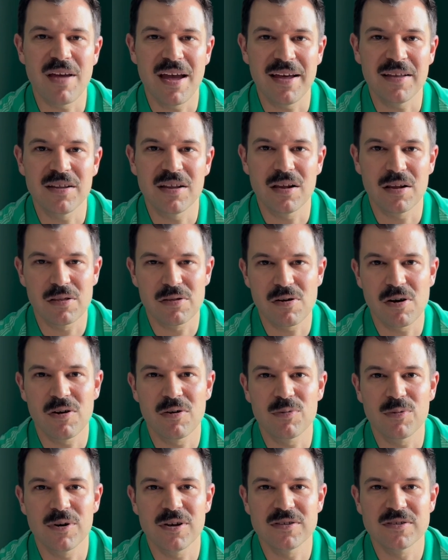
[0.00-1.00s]
Alan
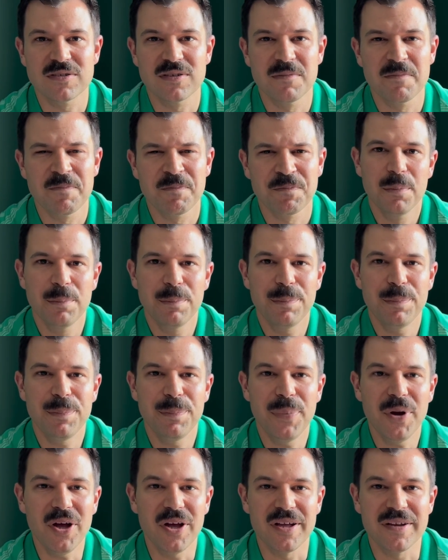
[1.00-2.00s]
Lazard was.
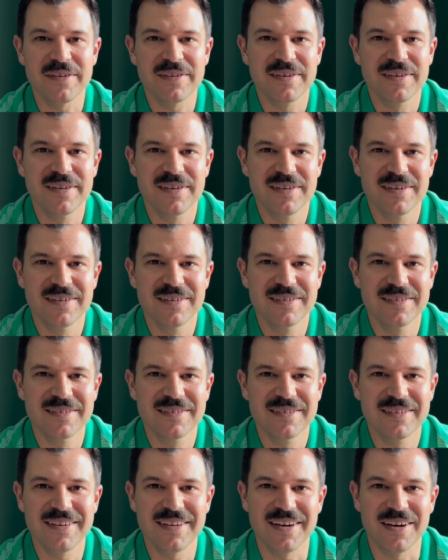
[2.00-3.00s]
But,
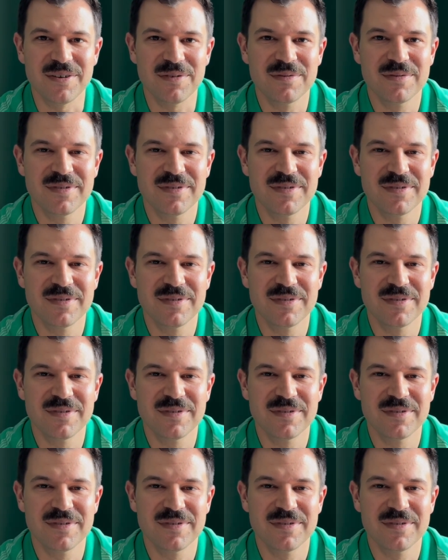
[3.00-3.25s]
you know,